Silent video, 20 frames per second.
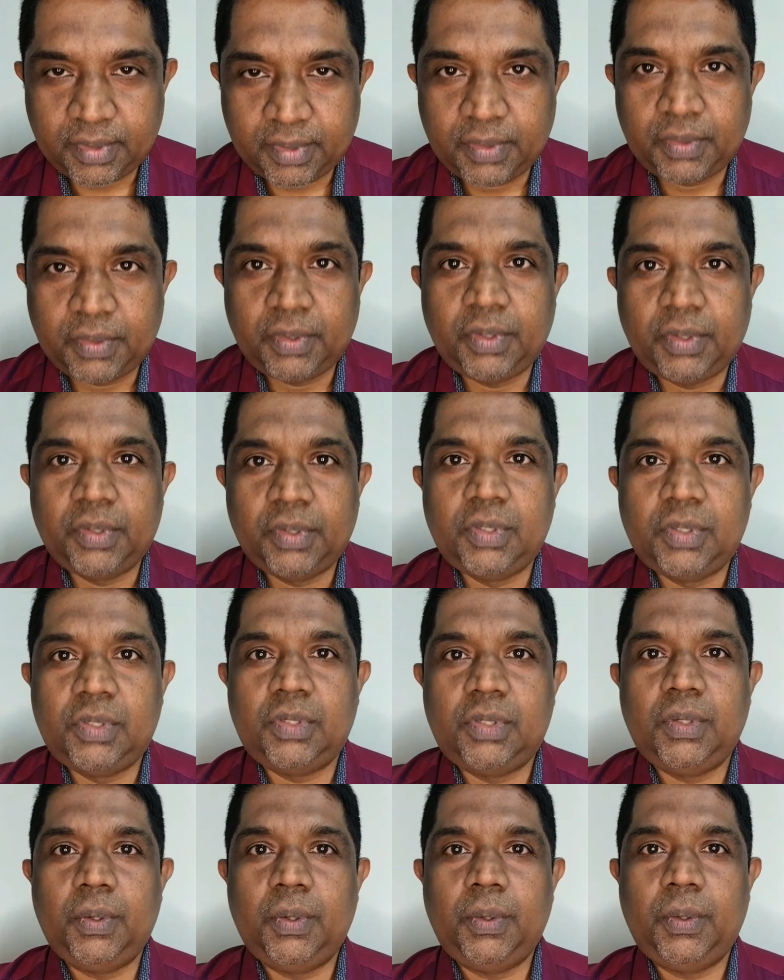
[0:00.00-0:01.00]

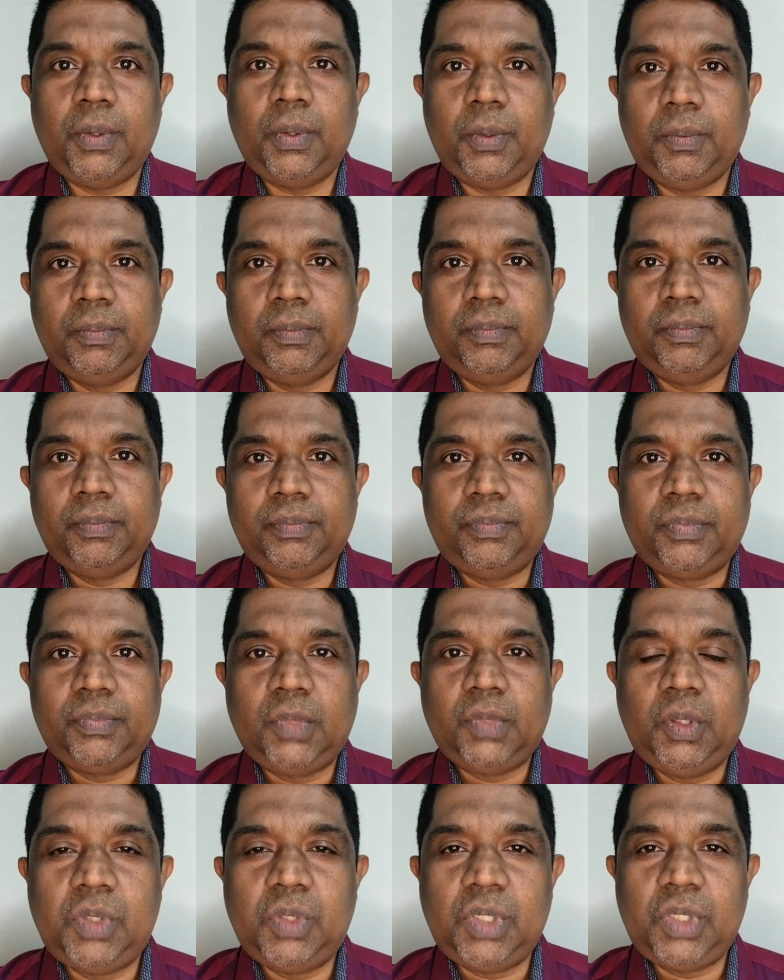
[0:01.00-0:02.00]
So you
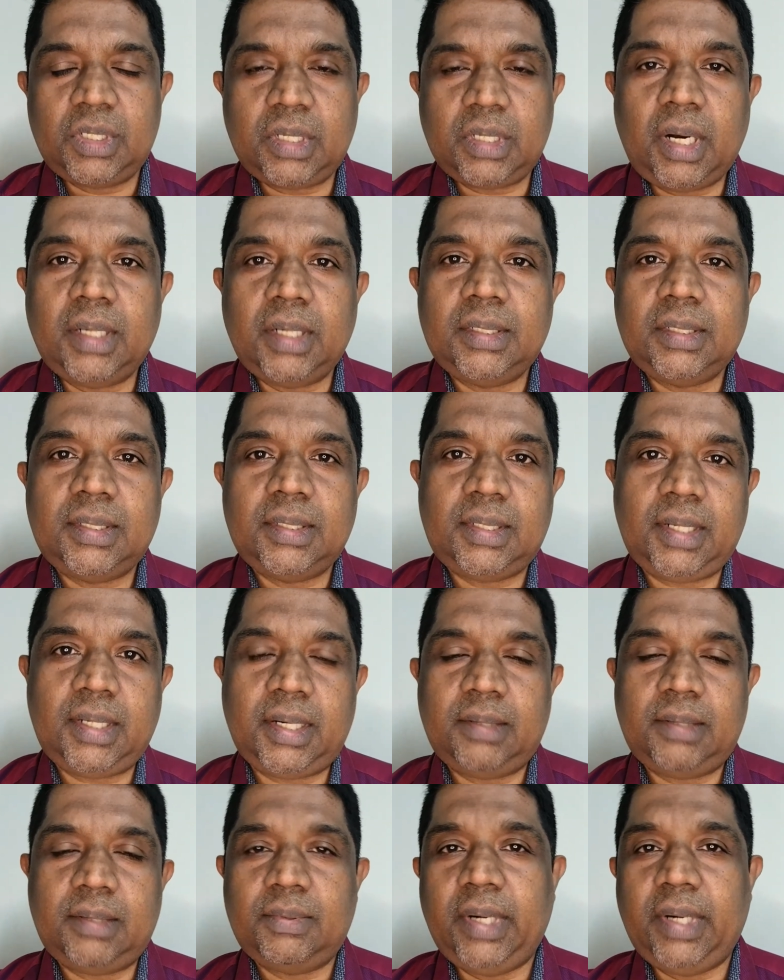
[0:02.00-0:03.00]
just can't start
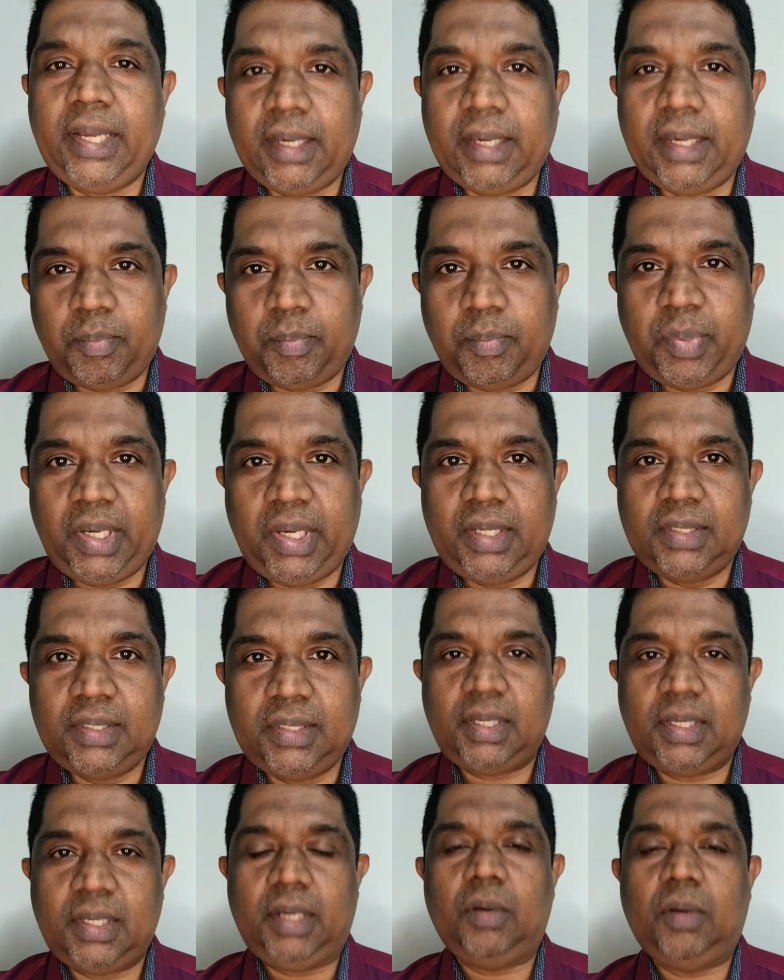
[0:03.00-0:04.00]
running campaigns
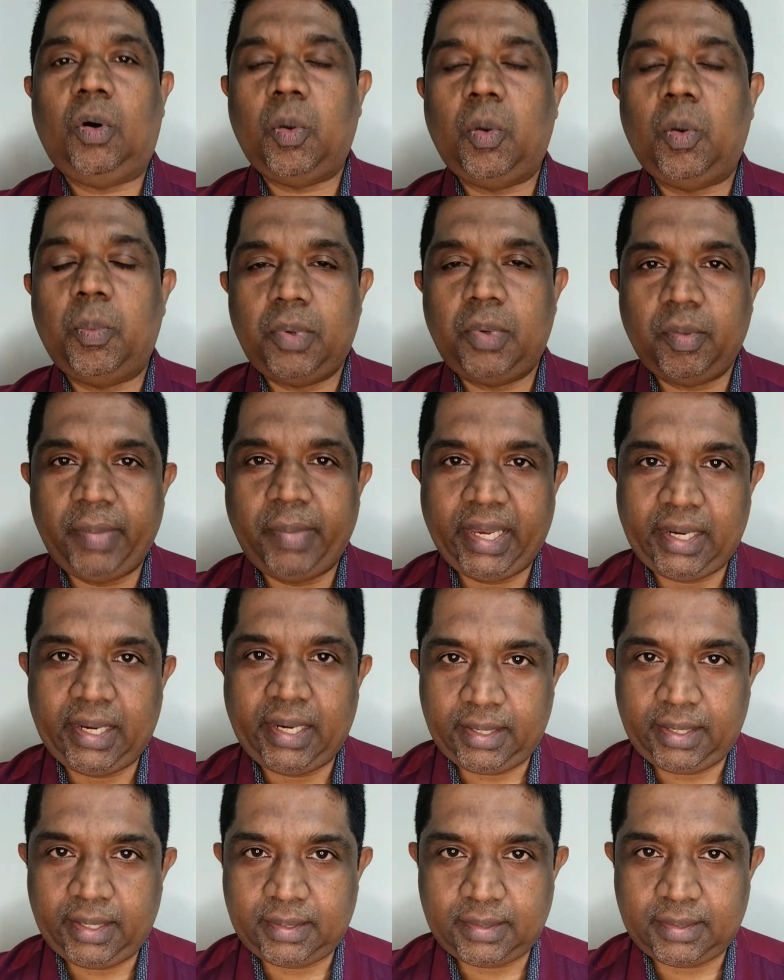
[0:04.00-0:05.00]
and hope to make it
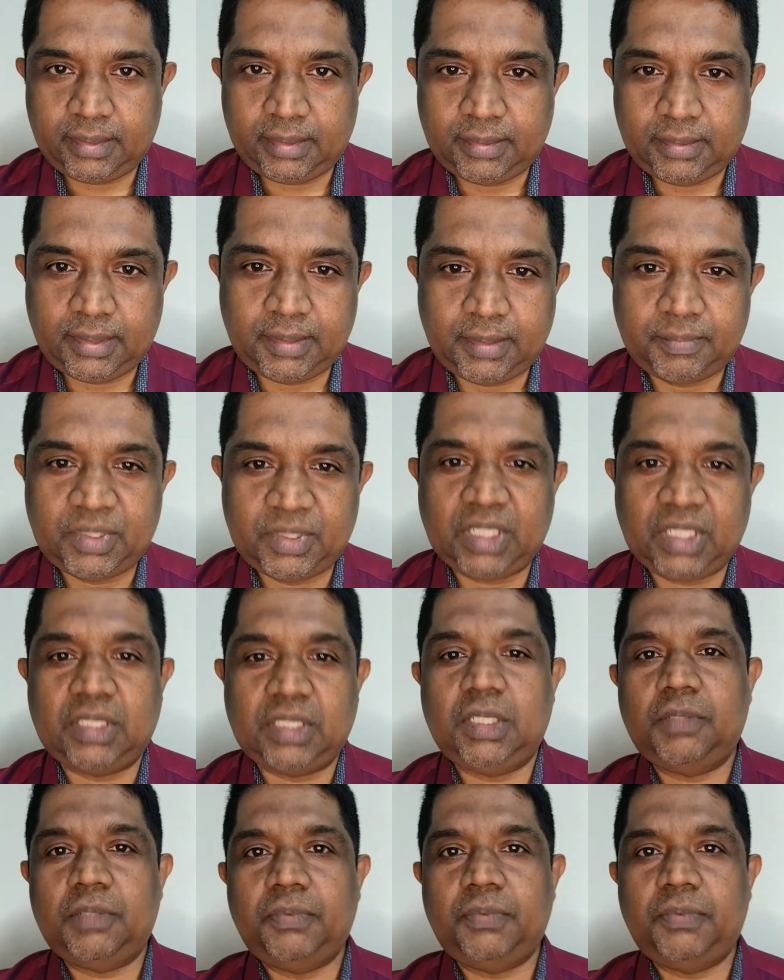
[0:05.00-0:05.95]
successful.